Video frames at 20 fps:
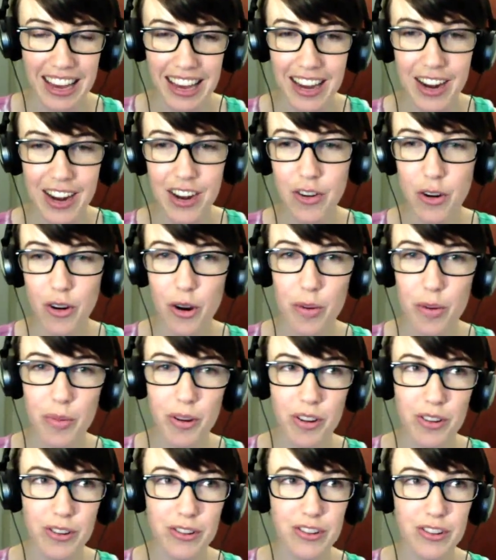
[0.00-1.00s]
in a
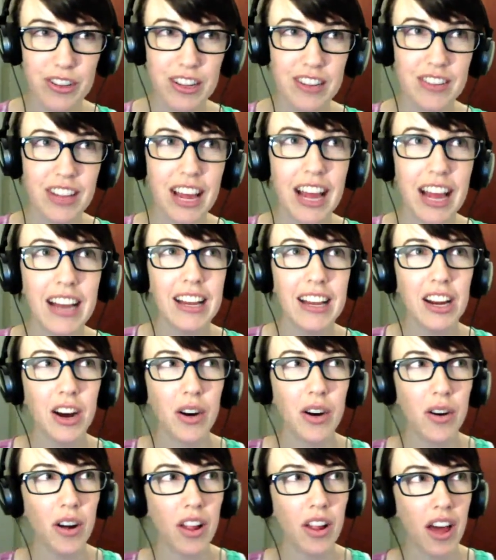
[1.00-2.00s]
normal season, a
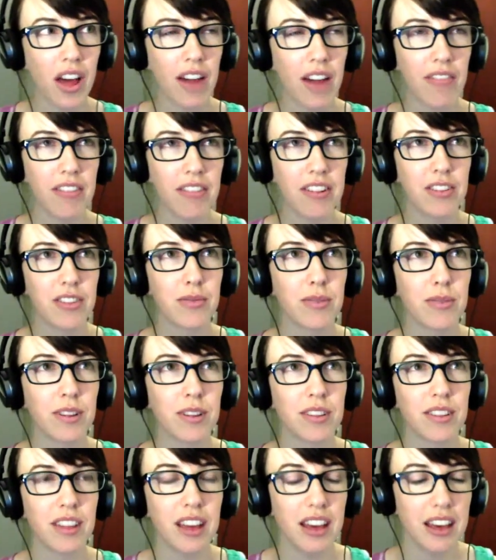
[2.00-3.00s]
lot of this is
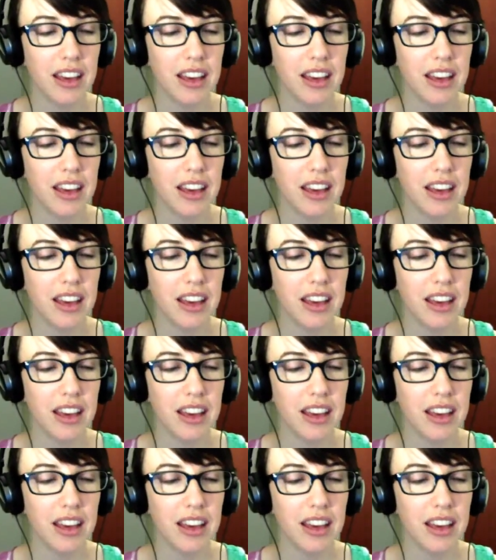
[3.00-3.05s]
with